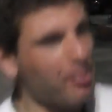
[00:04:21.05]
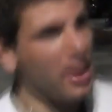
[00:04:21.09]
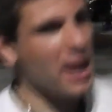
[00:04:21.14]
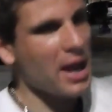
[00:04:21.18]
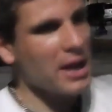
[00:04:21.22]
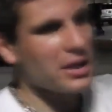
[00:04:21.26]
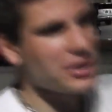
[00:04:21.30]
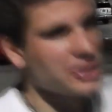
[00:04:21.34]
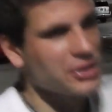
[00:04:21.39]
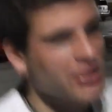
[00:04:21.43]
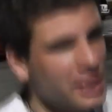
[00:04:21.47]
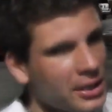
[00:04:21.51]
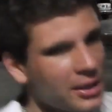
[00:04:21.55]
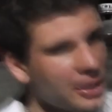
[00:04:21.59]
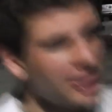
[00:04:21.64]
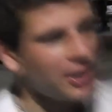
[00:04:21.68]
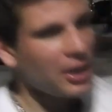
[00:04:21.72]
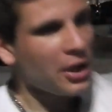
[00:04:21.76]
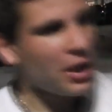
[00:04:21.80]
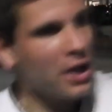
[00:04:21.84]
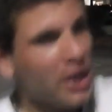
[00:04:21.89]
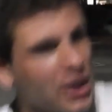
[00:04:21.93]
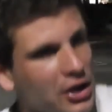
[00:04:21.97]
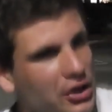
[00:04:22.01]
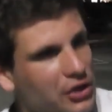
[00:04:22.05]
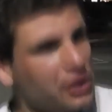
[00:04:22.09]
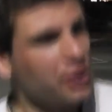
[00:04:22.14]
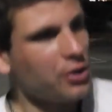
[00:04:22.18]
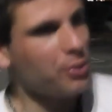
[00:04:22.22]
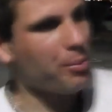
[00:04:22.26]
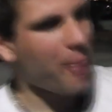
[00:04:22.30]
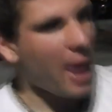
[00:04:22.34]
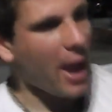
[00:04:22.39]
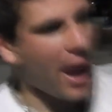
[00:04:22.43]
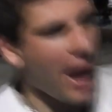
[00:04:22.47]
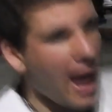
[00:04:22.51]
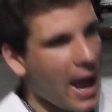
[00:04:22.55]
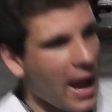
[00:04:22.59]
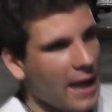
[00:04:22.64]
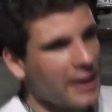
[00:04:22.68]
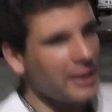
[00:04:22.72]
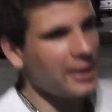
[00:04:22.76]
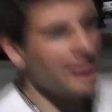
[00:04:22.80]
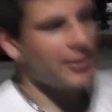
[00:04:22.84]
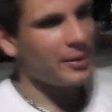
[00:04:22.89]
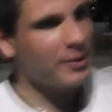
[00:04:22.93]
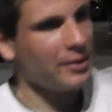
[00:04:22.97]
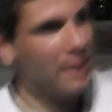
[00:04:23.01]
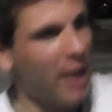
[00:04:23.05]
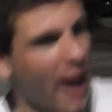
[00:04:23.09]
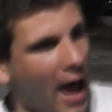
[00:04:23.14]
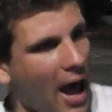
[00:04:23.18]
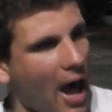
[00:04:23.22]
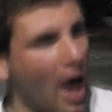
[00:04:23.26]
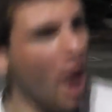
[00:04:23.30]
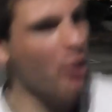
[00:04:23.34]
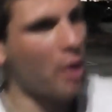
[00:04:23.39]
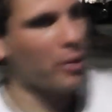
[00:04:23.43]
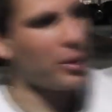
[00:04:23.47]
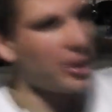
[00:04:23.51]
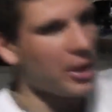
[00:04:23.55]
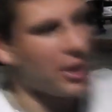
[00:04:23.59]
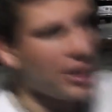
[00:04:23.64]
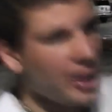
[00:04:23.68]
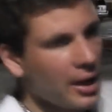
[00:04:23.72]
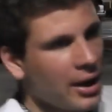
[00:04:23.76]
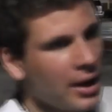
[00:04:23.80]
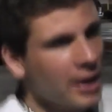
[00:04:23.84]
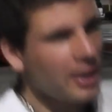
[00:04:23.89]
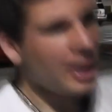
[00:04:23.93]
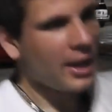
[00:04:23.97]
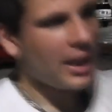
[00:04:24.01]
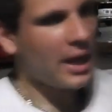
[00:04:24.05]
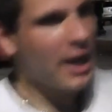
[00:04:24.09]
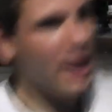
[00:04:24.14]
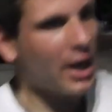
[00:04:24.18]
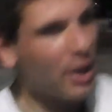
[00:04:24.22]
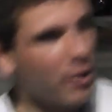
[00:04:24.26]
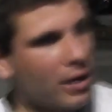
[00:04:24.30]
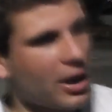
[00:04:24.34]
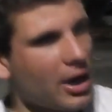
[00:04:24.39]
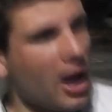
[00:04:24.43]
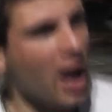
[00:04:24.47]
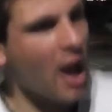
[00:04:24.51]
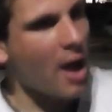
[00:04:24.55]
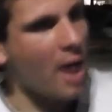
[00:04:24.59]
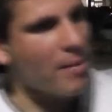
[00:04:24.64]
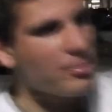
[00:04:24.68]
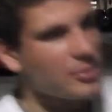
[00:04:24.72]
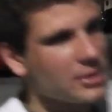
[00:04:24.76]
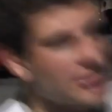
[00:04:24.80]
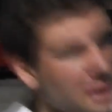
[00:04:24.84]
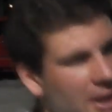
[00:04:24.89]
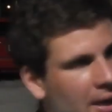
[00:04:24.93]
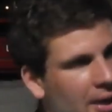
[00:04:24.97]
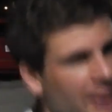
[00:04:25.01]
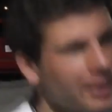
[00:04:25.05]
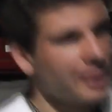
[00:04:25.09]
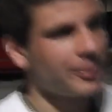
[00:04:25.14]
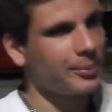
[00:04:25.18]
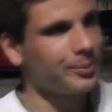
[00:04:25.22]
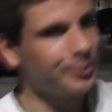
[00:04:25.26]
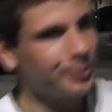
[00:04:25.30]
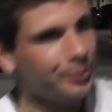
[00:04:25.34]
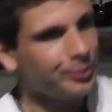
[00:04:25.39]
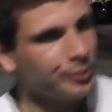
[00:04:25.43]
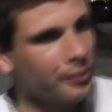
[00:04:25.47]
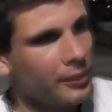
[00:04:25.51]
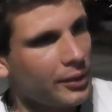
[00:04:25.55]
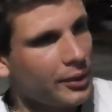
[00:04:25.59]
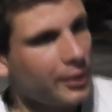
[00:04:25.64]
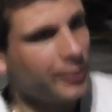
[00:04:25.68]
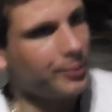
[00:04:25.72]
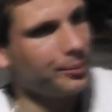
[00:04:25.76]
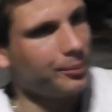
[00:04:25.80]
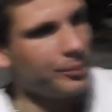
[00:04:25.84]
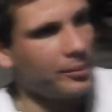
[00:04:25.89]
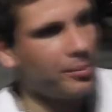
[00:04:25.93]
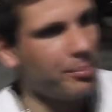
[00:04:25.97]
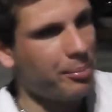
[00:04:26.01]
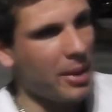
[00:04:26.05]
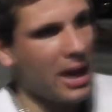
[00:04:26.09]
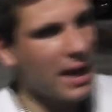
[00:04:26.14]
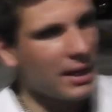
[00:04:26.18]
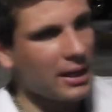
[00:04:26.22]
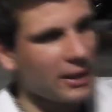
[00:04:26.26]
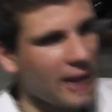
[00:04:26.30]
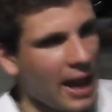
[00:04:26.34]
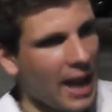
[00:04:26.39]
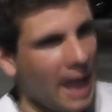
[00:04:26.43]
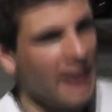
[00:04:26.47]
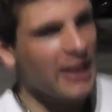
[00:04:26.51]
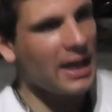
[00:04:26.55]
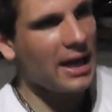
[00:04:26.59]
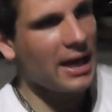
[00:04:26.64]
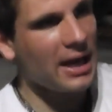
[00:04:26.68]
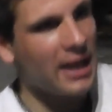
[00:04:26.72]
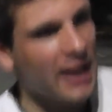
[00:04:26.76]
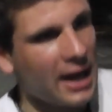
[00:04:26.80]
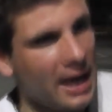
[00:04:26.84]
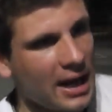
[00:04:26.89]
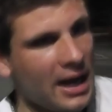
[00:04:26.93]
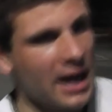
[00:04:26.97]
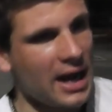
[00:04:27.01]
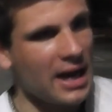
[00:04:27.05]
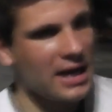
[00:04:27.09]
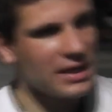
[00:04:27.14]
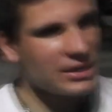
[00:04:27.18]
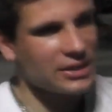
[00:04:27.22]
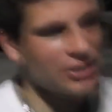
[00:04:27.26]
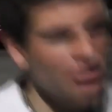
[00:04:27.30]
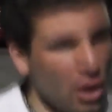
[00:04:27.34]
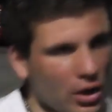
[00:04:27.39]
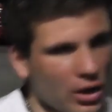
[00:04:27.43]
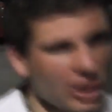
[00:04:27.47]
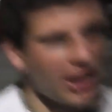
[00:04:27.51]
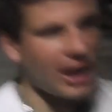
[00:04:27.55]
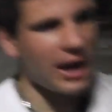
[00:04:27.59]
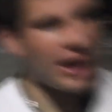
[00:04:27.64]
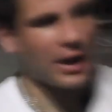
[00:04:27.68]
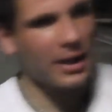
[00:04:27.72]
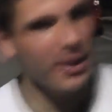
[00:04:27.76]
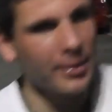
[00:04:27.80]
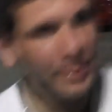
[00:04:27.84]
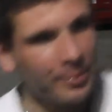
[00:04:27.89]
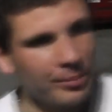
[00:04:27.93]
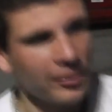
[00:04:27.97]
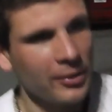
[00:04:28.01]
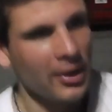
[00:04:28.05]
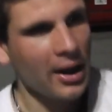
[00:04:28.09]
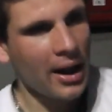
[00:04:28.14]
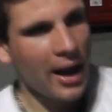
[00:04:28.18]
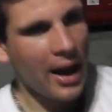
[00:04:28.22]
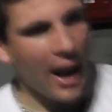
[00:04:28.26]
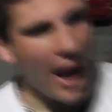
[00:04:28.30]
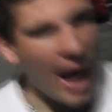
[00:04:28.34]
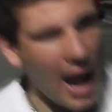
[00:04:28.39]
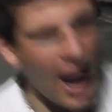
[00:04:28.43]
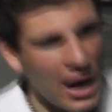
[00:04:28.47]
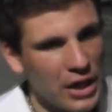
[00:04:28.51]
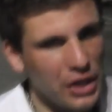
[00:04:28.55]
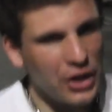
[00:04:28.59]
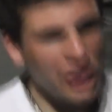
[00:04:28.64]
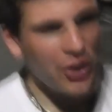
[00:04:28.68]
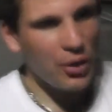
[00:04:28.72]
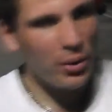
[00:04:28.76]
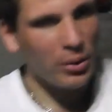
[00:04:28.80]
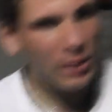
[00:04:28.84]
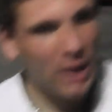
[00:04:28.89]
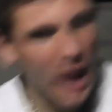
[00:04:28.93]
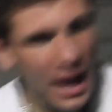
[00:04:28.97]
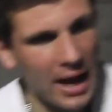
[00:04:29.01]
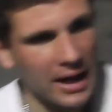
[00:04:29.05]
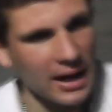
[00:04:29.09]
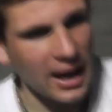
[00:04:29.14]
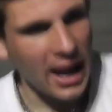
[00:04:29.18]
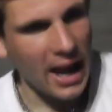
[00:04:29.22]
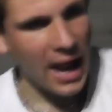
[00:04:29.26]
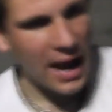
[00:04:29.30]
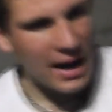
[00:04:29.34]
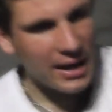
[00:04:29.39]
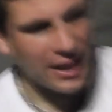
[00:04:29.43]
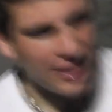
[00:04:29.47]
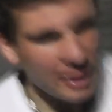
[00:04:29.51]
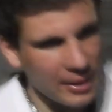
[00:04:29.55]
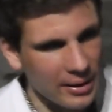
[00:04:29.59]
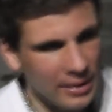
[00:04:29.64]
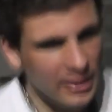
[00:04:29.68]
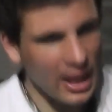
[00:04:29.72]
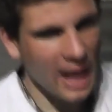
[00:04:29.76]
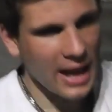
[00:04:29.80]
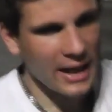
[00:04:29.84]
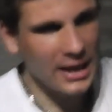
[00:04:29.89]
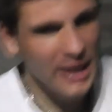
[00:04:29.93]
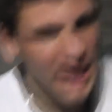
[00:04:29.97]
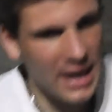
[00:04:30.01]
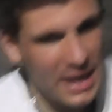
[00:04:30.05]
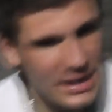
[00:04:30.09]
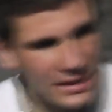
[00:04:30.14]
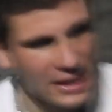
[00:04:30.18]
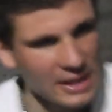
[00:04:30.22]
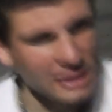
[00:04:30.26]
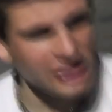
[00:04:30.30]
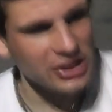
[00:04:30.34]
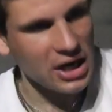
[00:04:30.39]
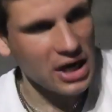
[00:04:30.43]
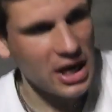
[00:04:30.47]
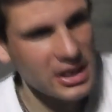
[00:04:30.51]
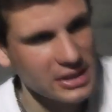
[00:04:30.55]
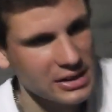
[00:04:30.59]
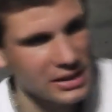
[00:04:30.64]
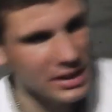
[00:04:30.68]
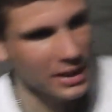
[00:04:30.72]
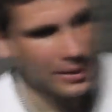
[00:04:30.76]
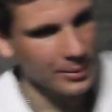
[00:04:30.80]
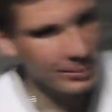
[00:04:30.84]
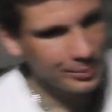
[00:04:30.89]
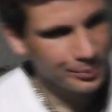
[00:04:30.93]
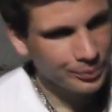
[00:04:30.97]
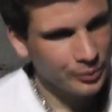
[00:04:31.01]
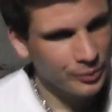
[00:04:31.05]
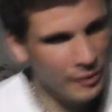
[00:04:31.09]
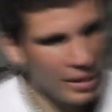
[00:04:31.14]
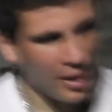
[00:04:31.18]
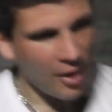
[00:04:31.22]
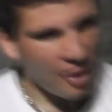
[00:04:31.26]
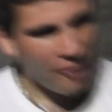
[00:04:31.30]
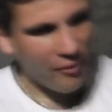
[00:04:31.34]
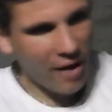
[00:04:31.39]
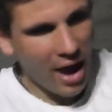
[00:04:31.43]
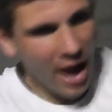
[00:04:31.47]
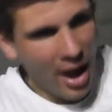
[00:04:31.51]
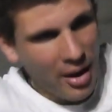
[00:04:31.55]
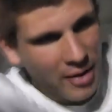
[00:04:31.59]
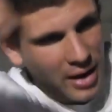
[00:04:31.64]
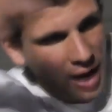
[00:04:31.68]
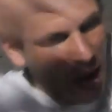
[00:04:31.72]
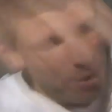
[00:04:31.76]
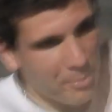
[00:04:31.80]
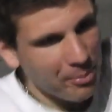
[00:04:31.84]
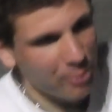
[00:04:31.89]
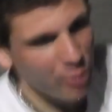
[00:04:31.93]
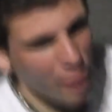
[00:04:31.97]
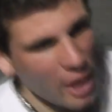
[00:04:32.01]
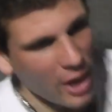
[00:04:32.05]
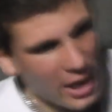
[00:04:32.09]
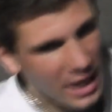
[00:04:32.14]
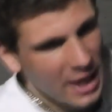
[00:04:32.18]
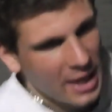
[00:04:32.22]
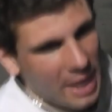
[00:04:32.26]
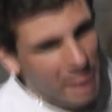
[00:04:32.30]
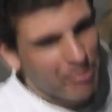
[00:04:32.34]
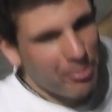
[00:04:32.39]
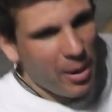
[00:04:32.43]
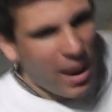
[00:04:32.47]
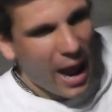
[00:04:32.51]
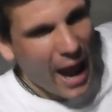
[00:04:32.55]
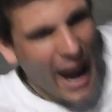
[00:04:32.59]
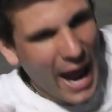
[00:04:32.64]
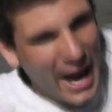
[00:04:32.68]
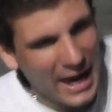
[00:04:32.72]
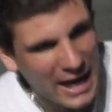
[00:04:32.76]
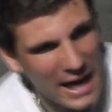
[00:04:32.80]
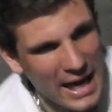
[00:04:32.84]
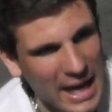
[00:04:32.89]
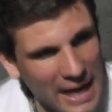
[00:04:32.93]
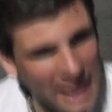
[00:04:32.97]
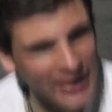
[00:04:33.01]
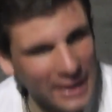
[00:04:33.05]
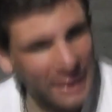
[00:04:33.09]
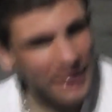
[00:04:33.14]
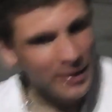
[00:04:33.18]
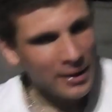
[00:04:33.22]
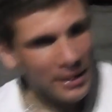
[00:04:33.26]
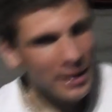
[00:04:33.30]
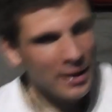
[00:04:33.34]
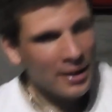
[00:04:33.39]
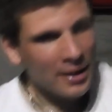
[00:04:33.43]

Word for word: bitch, too bad. Now, here it comes. Big Lenny, he's looking at you like a like he's a just found a pretty penny